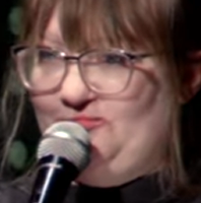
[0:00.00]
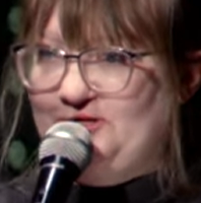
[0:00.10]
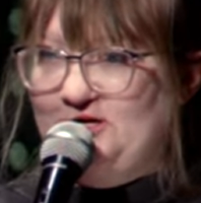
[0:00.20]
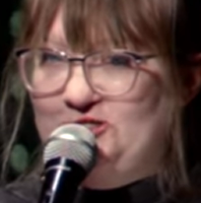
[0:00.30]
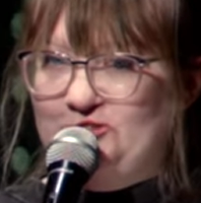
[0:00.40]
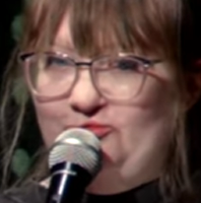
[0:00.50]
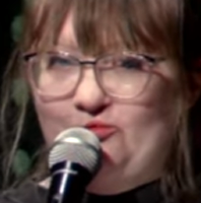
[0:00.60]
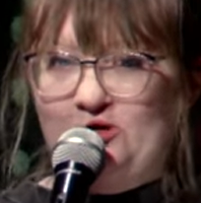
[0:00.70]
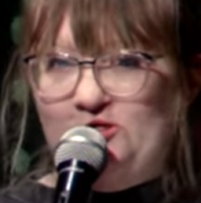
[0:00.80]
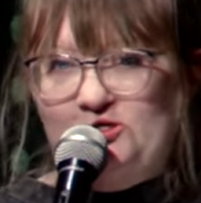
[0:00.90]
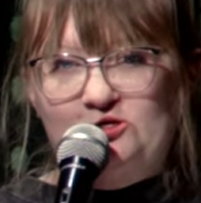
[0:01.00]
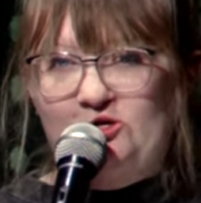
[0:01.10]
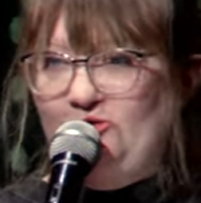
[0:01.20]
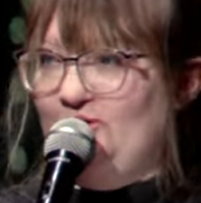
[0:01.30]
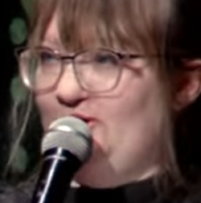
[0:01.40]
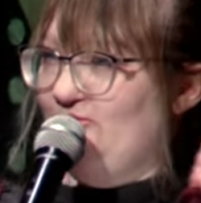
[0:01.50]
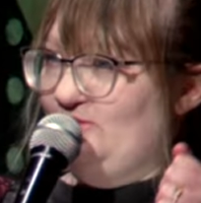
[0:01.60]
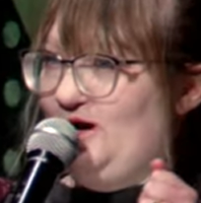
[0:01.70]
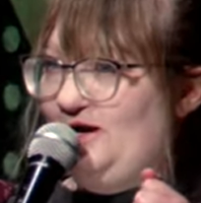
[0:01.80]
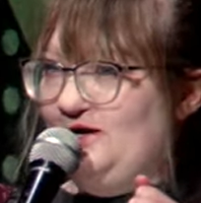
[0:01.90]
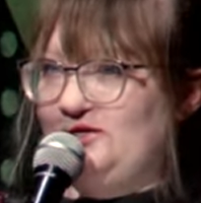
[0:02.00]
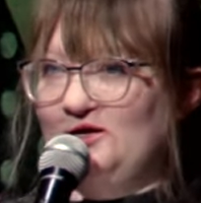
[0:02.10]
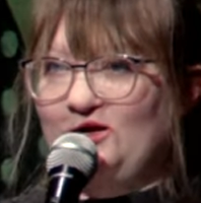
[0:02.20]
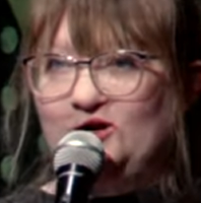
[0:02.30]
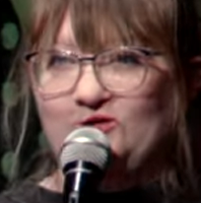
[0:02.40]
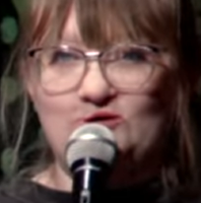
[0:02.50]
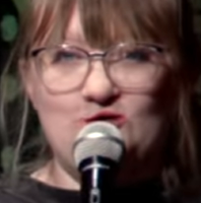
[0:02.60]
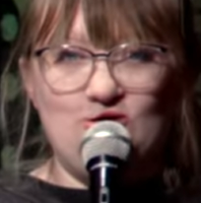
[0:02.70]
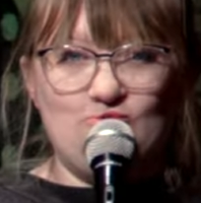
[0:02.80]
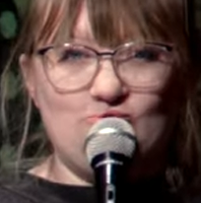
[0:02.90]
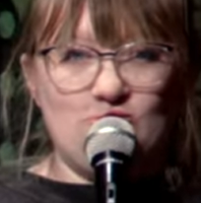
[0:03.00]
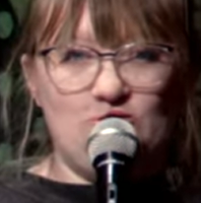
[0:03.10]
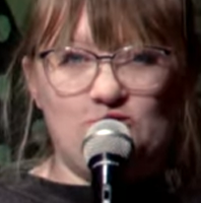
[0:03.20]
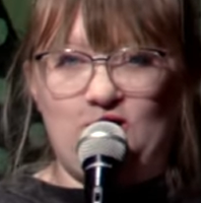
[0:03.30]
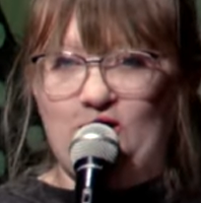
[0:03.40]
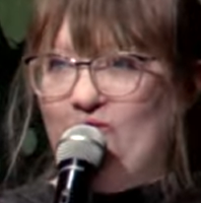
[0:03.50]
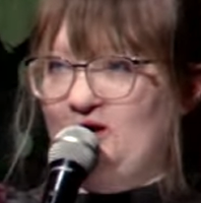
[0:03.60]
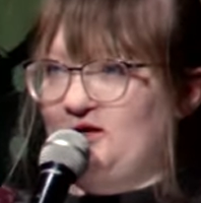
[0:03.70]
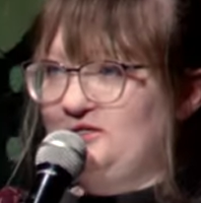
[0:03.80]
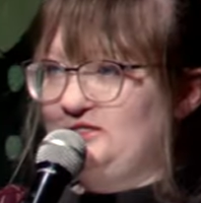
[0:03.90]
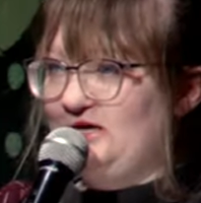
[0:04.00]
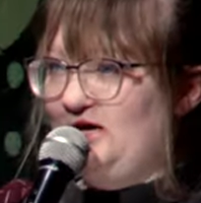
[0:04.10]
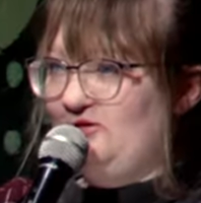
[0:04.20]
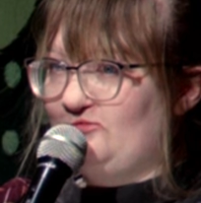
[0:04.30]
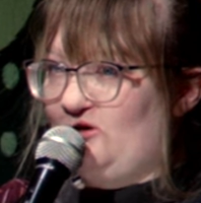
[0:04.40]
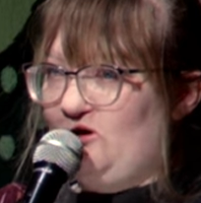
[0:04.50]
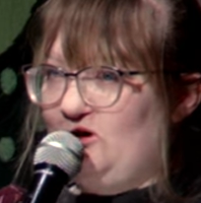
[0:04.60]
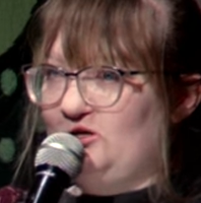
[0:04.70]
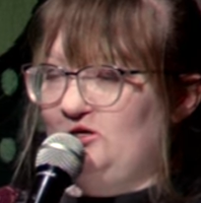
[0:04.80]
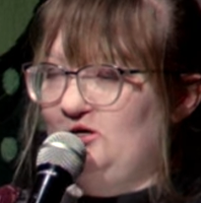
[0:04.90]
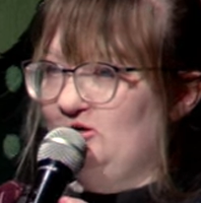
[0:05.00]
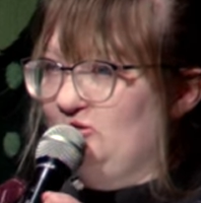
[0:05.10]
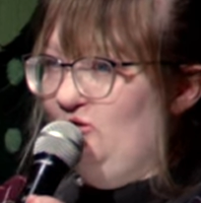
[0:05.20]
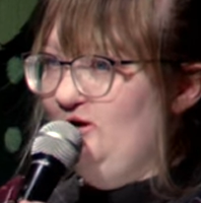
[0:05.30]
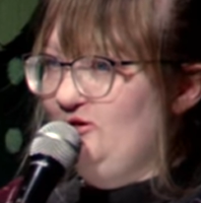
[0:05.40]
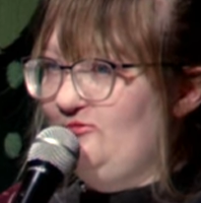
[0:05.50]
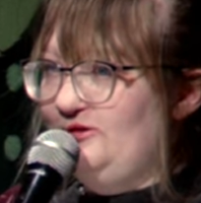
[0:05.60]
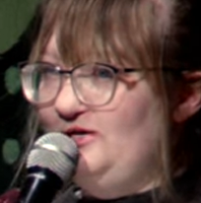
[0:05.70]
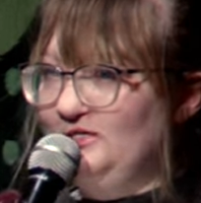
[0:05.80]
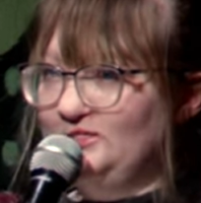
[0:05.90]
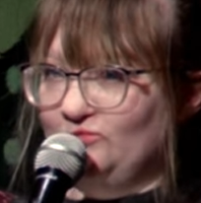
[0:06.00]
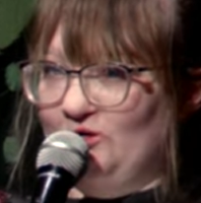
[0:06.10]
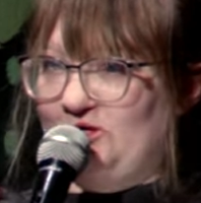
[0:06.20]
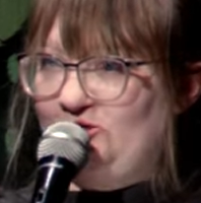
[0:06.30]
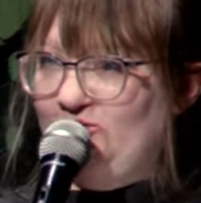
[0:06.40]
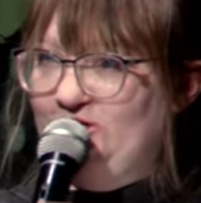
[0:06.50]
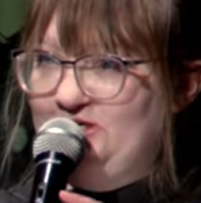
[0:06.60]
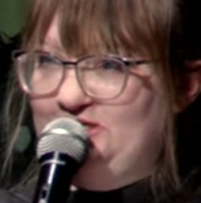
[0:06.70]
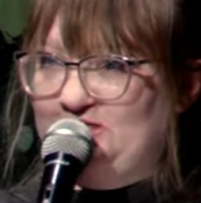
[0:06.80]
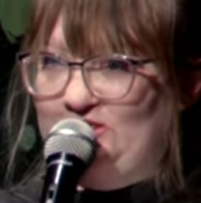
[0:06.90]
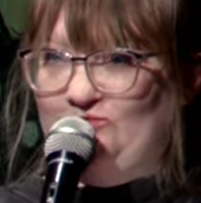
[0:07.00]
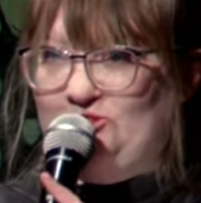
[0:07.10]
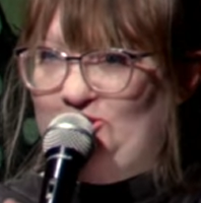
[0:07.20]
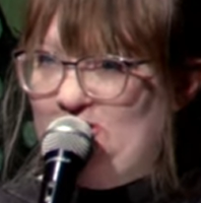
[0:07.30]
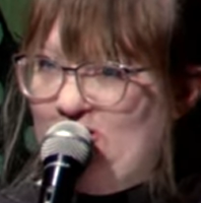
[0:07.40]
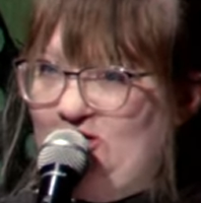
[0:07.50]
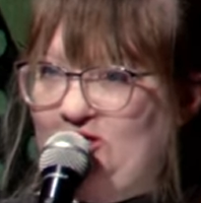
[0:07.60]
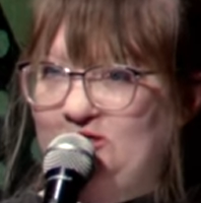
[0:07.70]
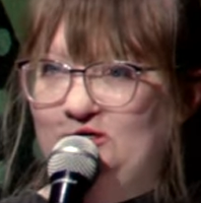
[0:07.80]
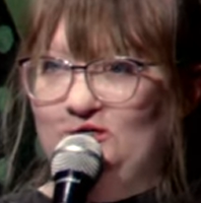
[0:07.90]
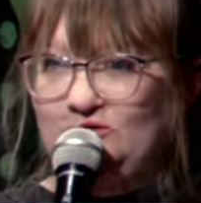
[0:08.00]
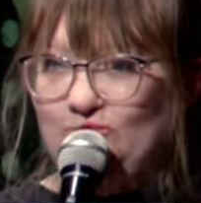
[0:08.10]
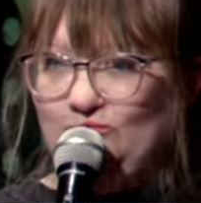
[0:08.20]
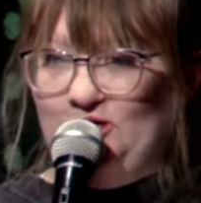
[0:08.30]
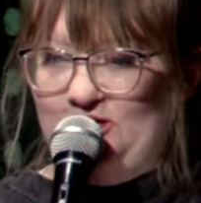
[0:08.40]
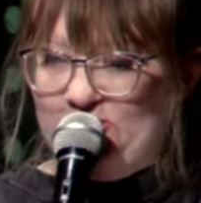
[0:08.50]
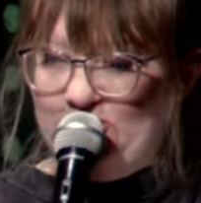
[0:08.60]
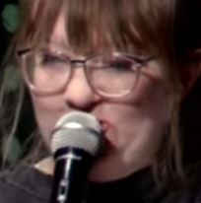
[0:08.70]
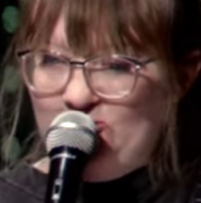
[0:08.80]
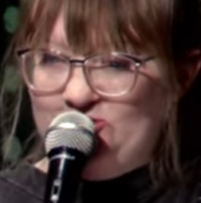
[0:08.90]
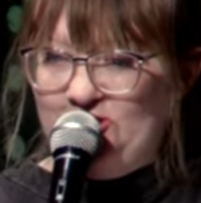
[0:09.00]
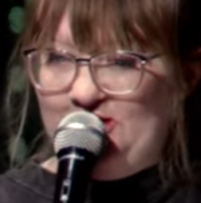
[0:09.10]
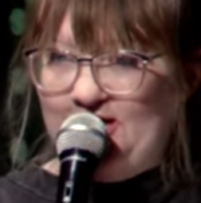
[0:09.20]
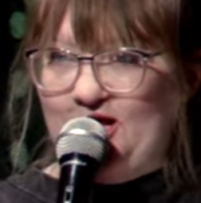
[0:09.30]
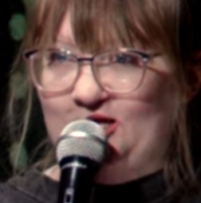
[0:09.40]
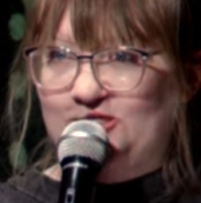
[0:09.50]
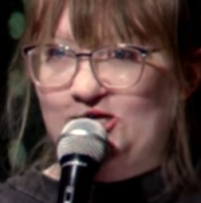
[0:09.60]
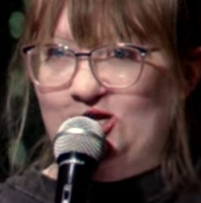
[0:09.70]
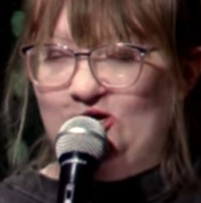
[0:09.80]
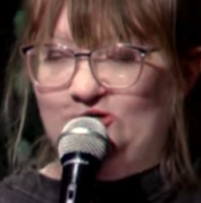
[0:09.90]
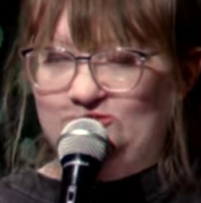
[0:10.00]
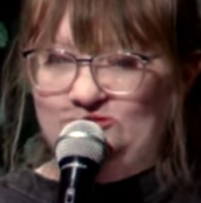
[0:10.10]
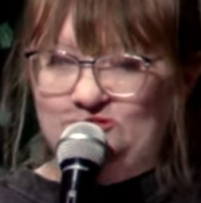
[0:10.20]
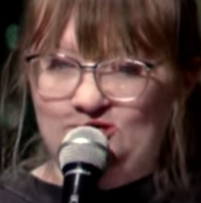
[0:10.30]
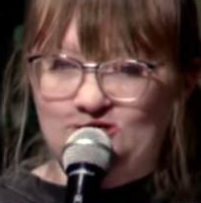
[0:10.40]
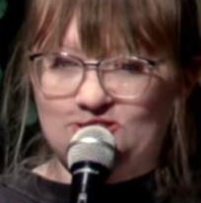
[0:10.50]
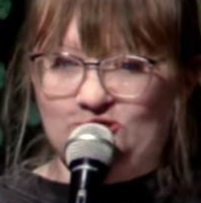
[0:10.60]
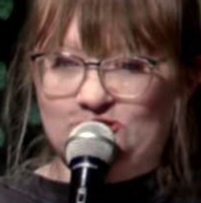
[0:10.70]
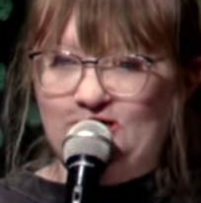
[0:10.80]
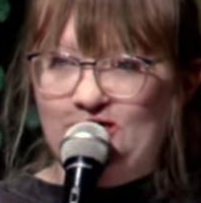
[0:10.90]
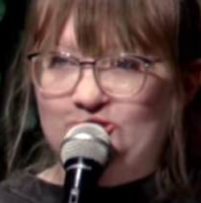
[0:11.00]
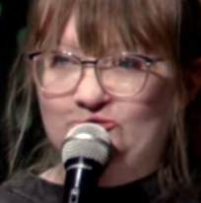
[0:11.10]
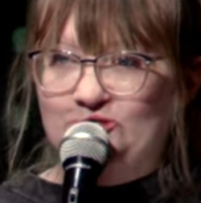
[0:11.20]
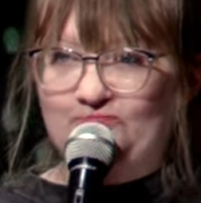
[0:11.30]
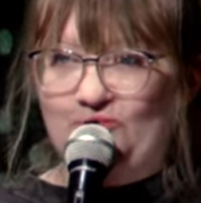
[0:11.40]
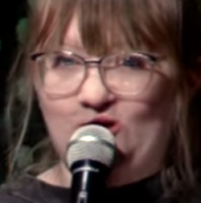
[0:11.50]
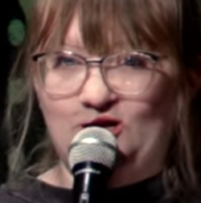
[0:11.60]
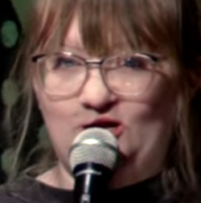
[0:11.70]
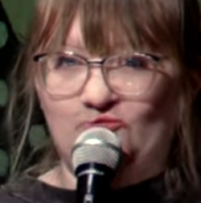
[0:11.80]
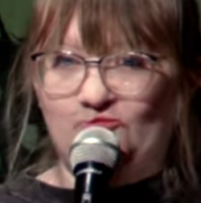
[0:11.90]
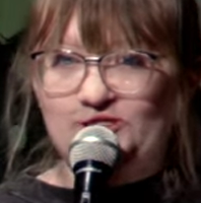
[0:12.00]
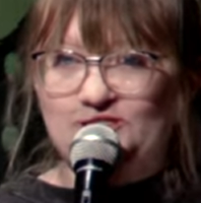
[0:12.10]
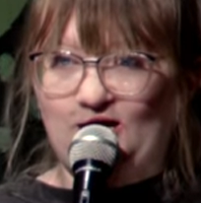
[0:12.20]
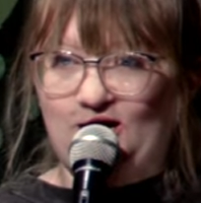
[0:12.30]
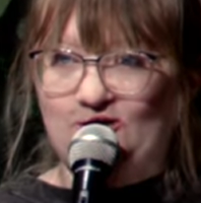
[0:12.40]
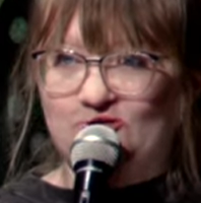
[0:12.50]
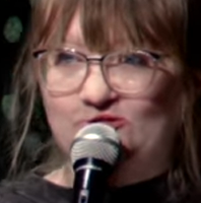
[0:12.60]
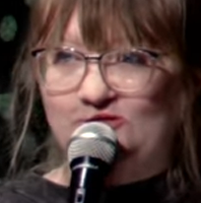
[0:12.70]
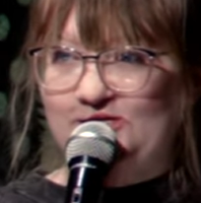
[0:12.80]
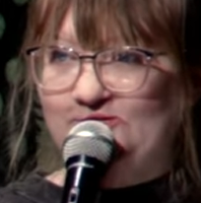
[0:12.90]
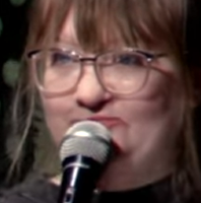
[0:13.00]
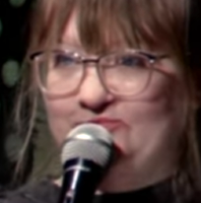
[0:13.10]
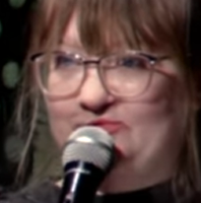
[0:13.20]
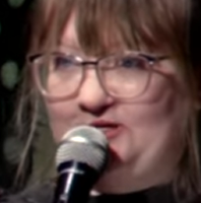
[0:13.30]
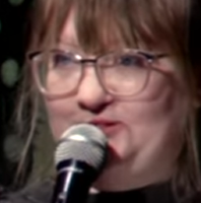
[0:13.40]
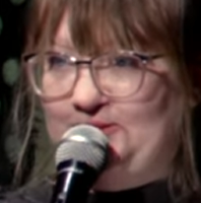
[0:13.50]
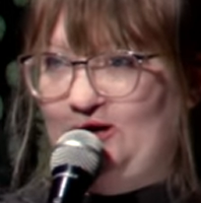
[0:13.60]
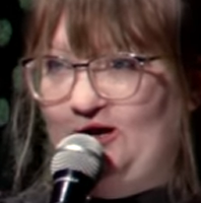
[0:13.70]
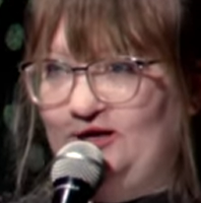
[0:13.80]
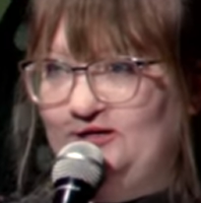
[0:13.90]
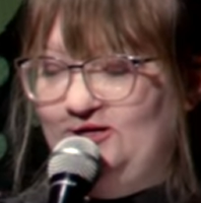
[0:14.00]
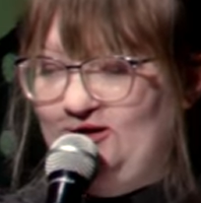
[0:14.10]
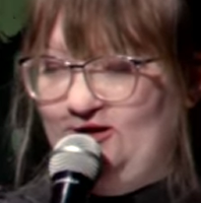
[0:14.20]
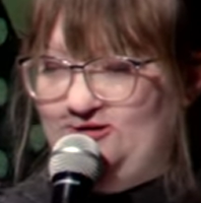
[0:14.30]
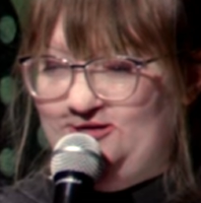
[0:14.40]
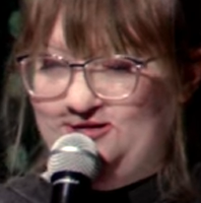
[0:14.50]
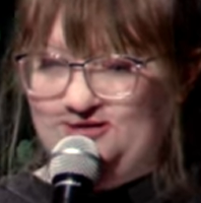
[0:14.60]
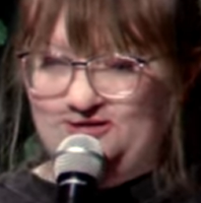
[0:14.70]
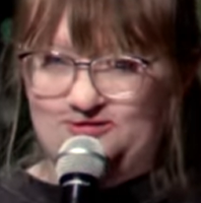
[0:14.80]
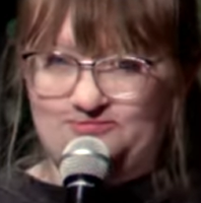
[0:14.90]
because we wanted to do it right, you know? We're like, we're gonna save on lawyer fees and we're gonna do this and then we're gonna go to the end, you know? Till death do us part, and if we die early, that's fine, you know?